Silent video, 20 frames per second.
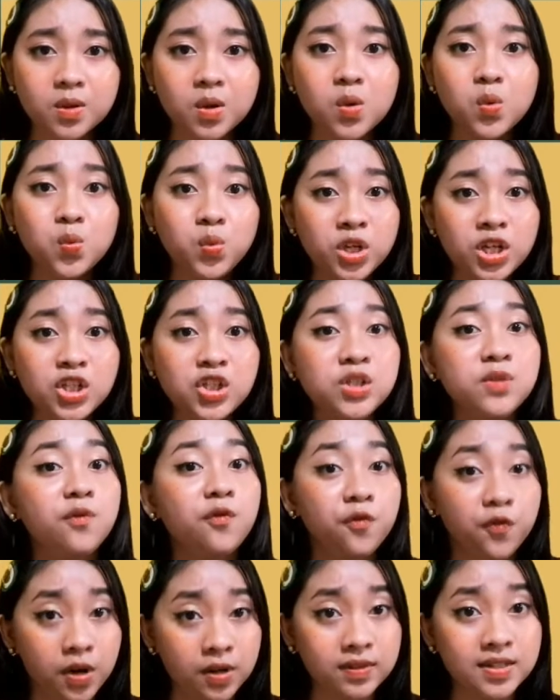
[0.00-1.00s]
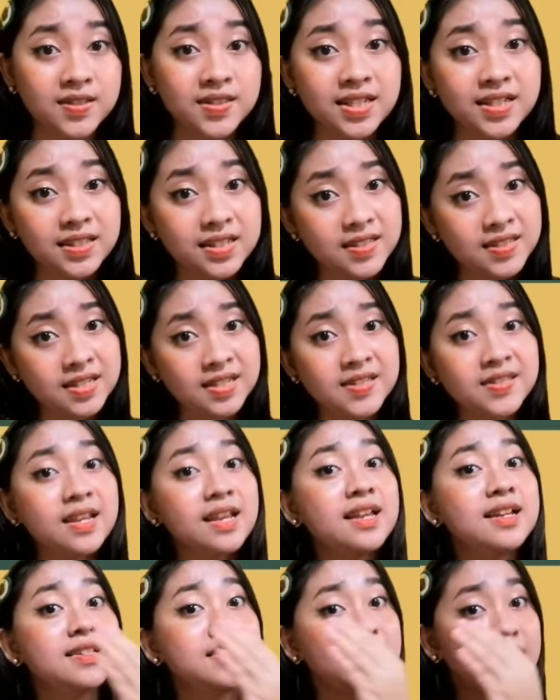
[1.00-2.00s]
which photosynthesis
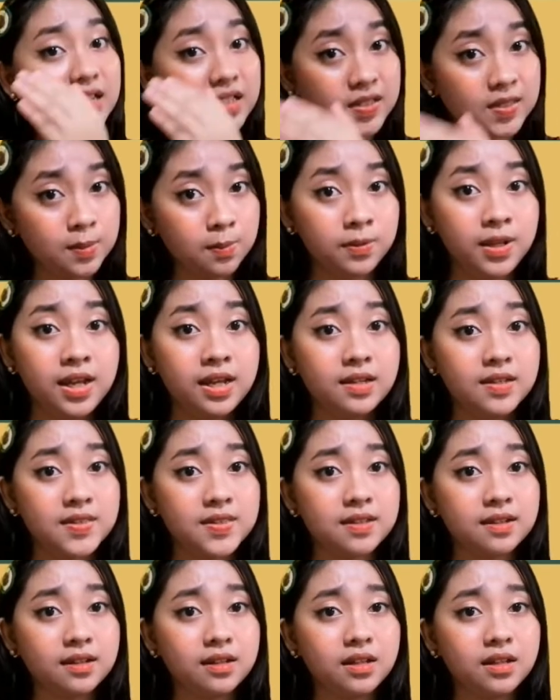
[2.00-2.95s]
takes place.